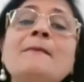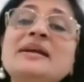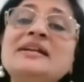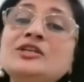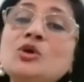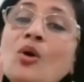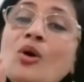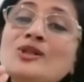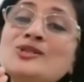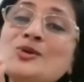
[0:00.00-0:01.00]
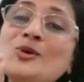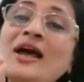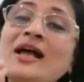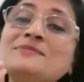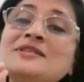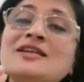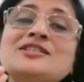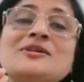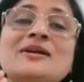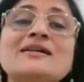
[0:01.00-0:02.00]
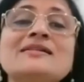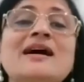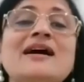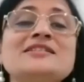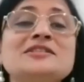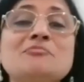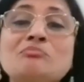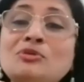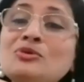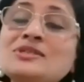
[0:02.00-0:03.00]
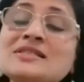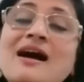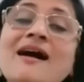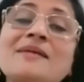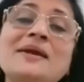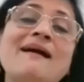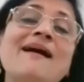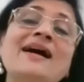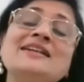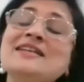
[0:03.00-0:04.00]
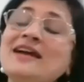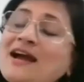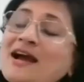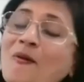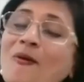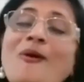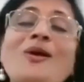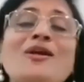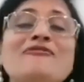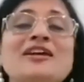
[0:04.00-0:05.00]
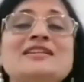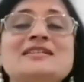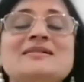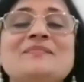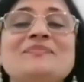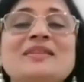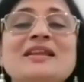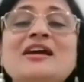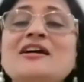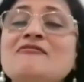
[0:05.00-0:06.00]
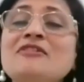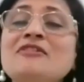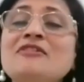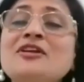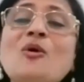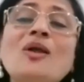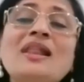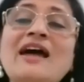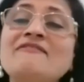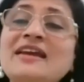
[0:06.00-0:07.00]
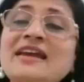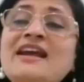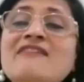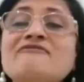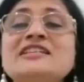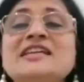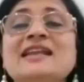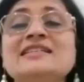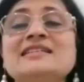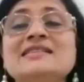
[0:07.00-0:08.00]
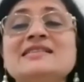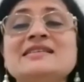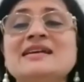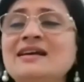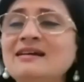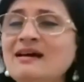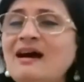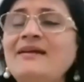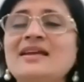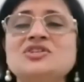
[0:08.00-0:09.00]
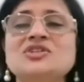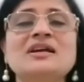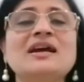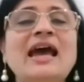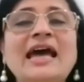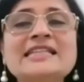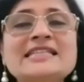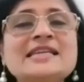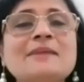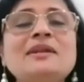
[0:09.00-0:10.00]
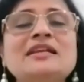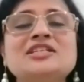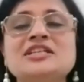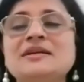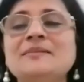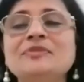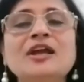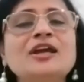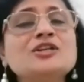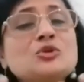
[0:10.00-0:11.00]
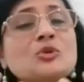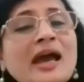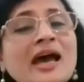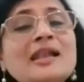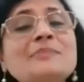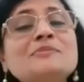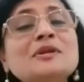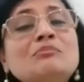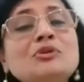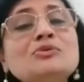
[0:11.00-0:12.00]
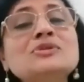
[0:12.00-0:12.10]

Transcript: But it also helps us recognize the blue sky behind all of it. We all have enough intelligence, courage, and stability to help the blue